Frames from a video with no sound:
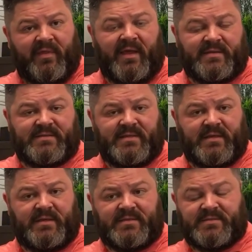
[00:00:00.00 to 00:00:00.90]
that
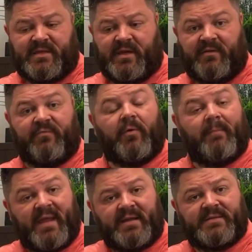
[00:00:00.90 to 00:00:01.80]
is for
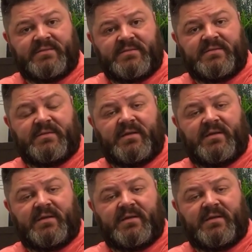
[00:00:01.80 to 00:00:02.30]
maintenance,